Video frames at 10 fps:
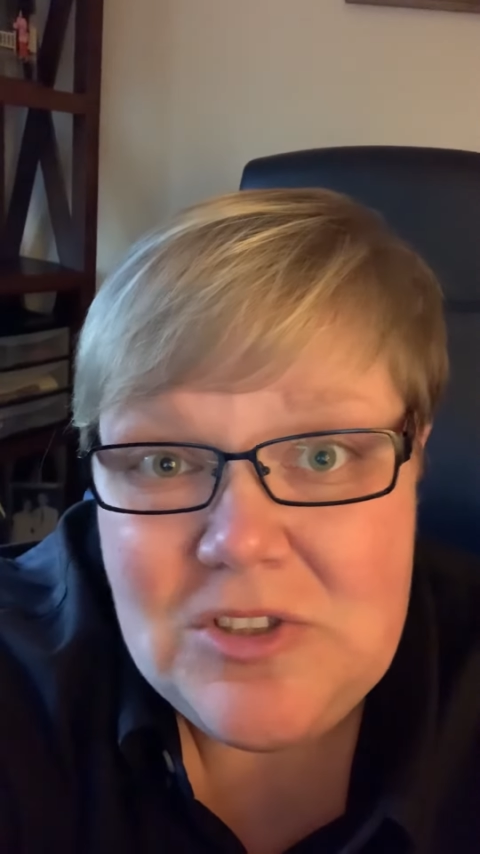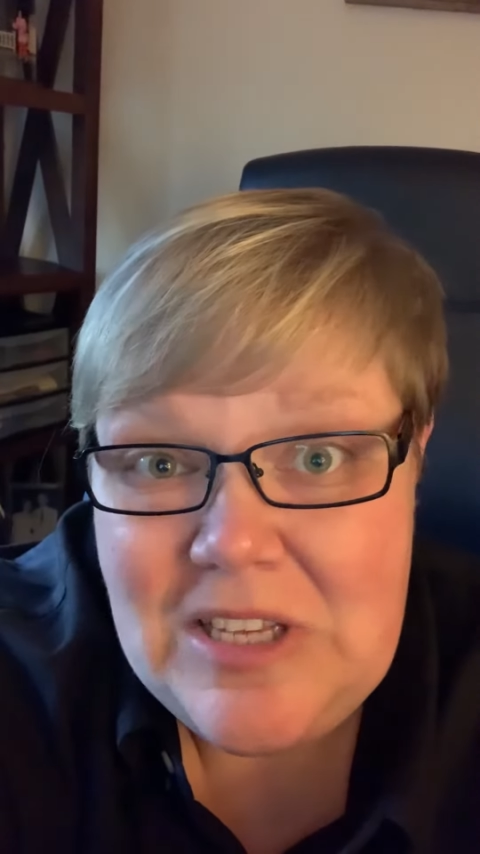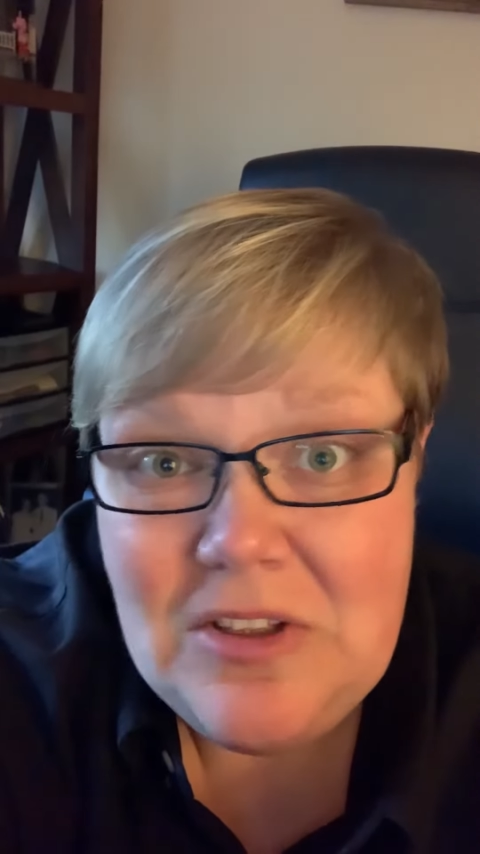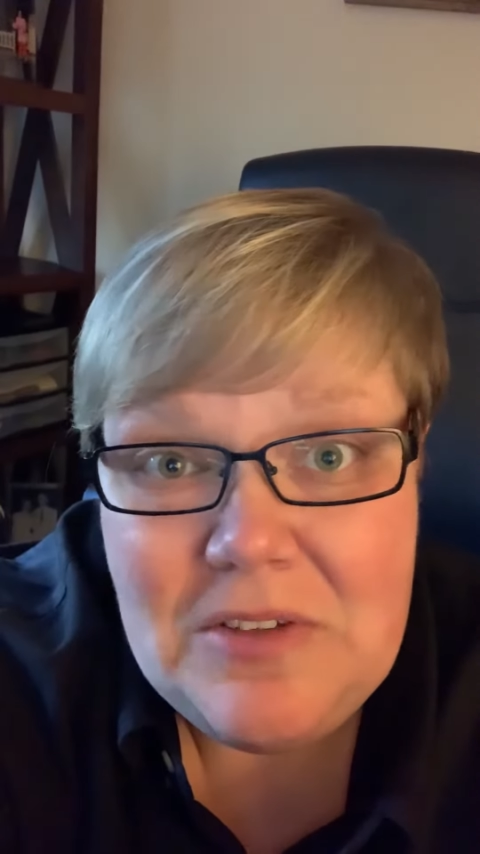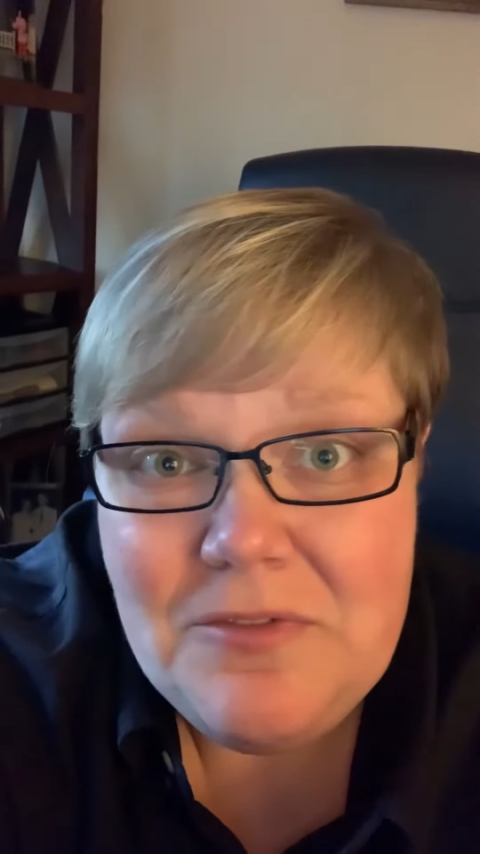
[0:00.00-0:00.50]

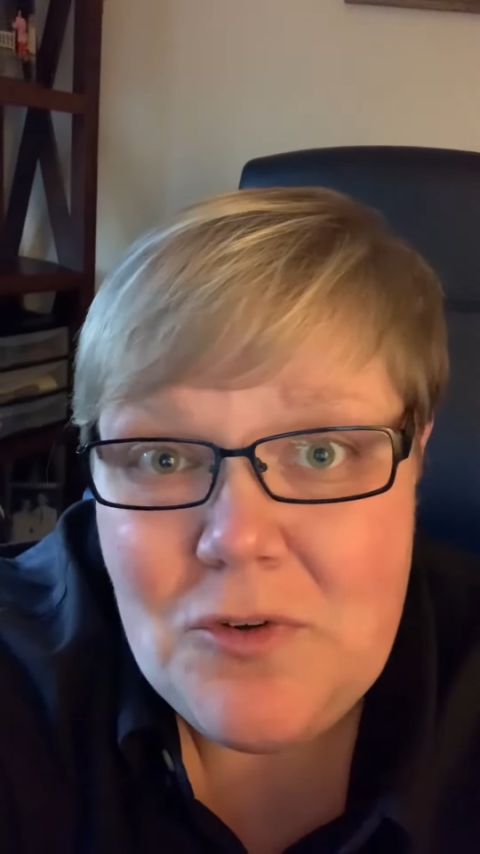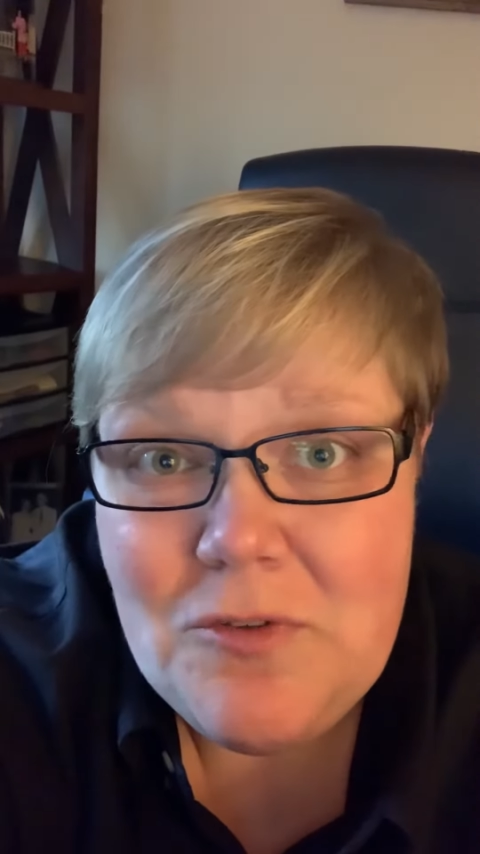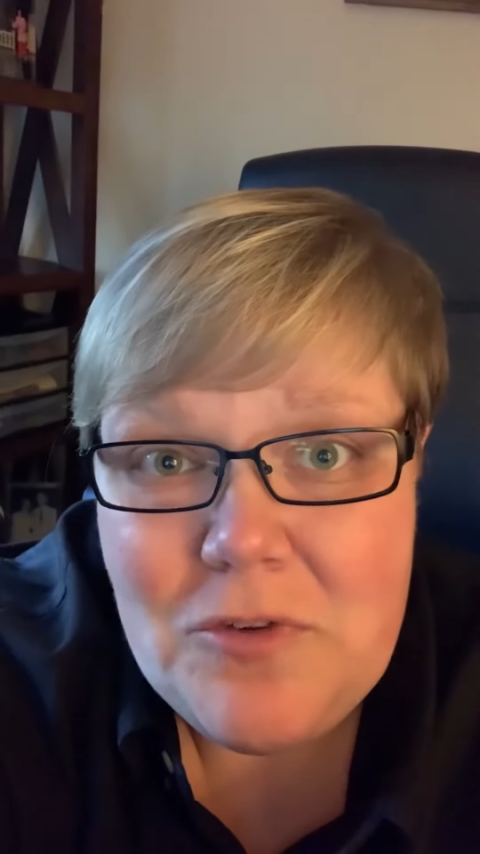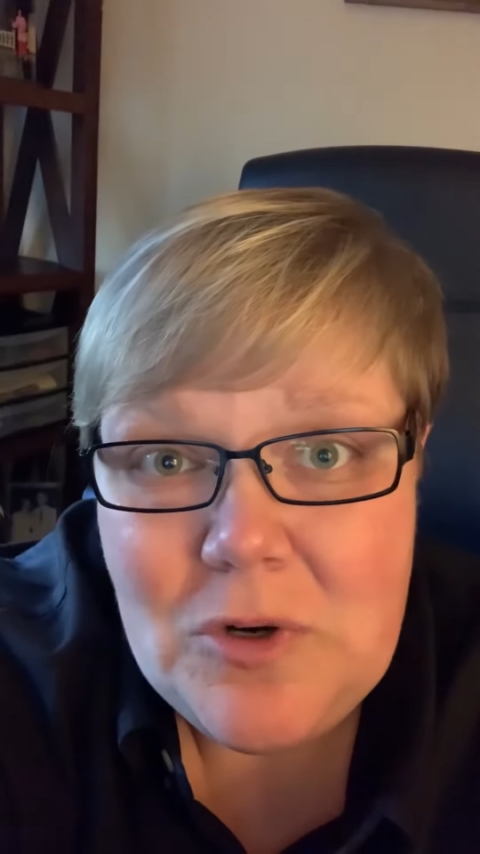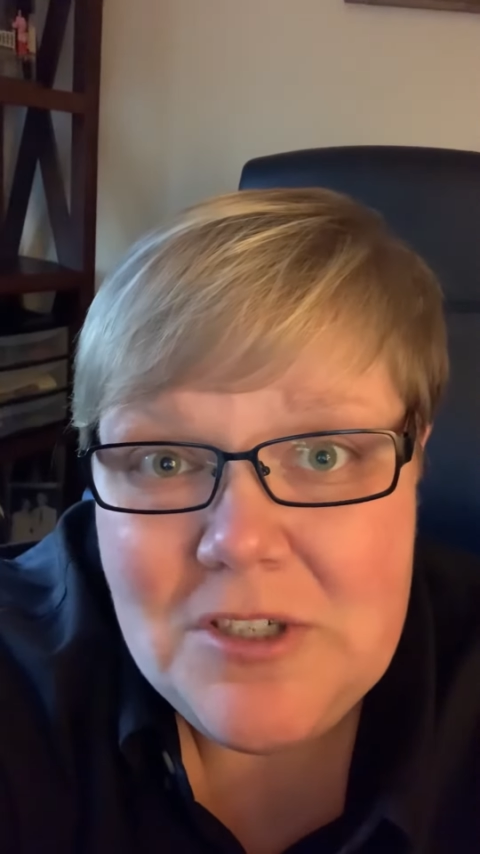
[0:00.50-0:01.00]
in full
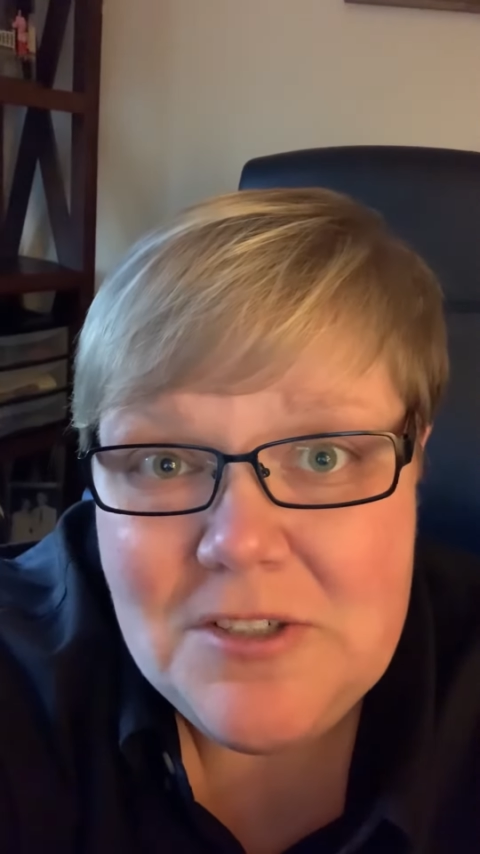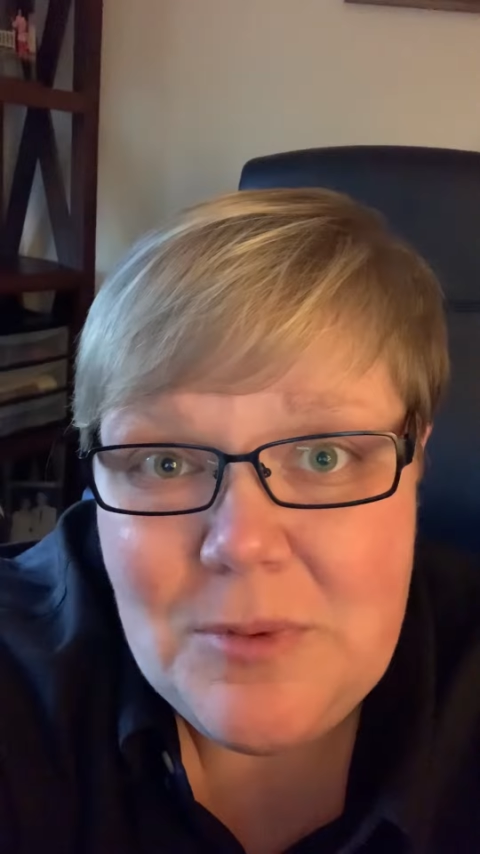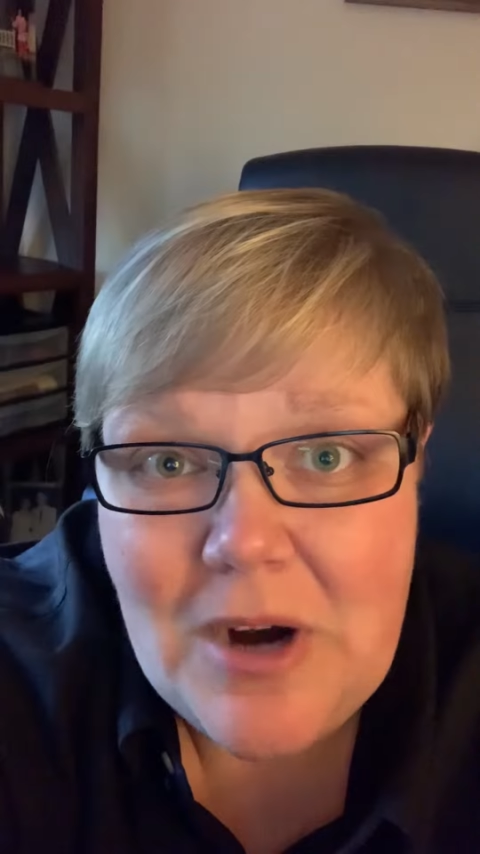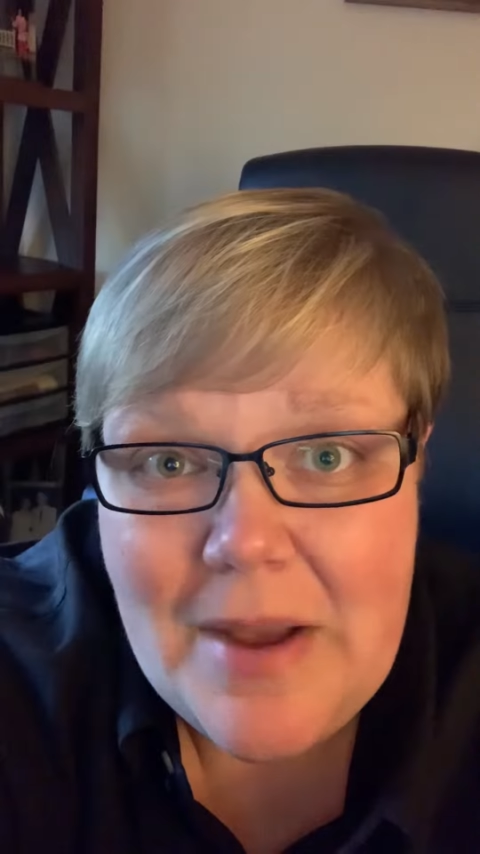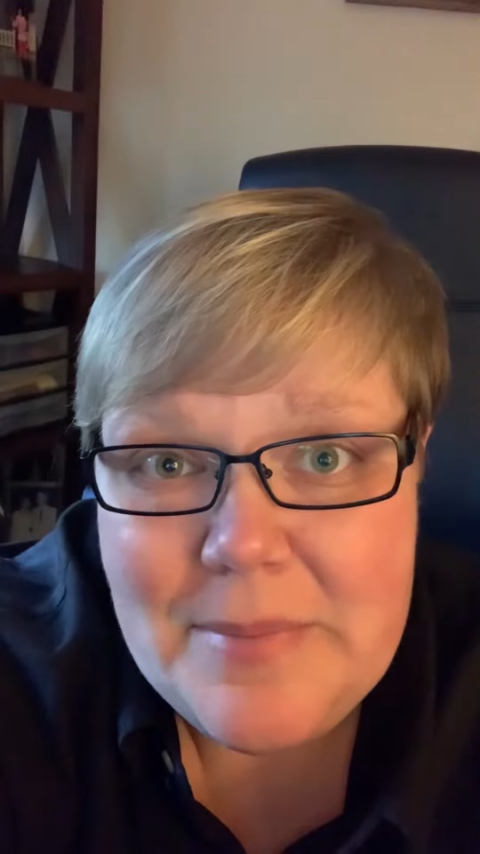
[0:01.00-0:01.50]
force,
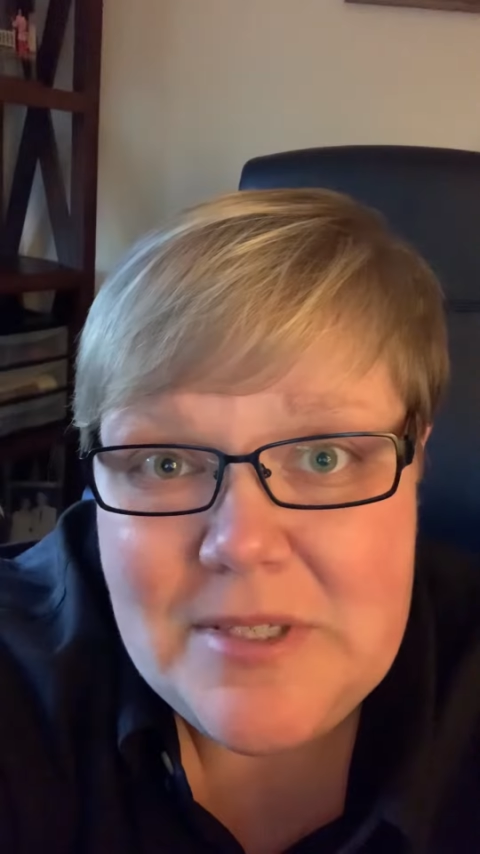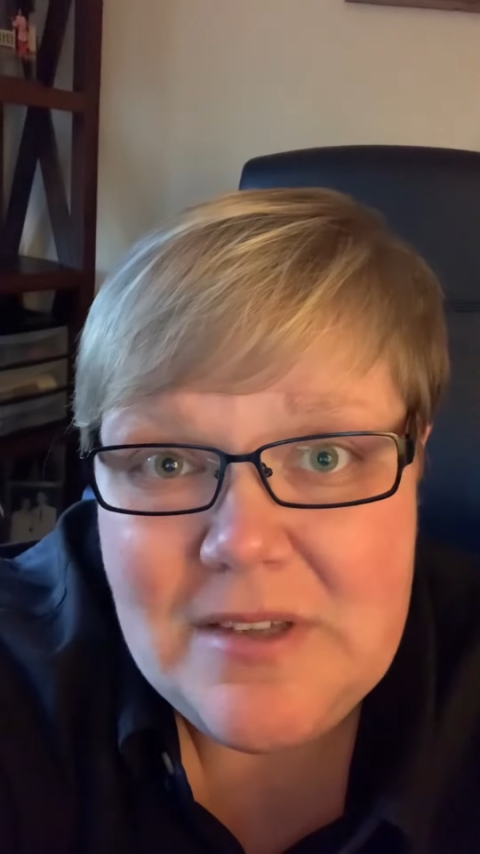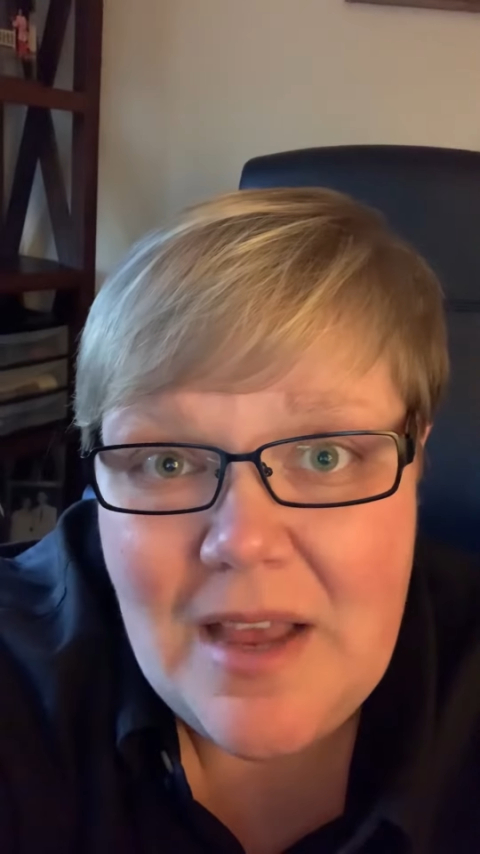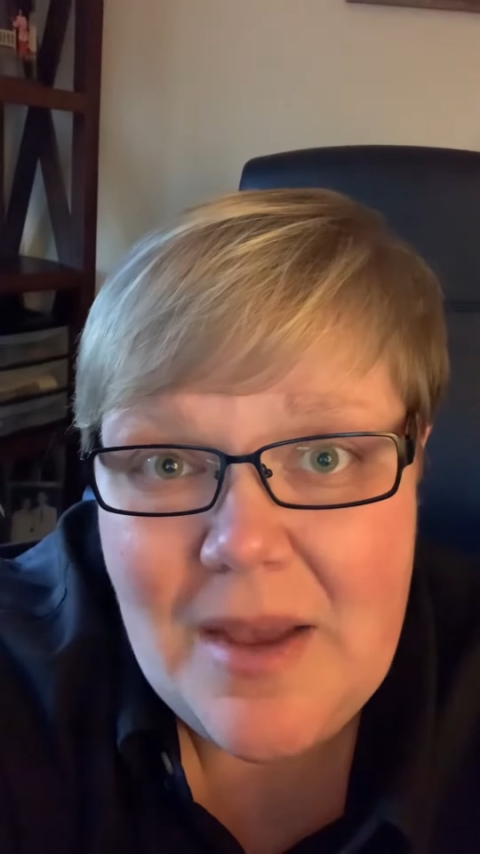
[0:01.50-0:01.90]
perhaps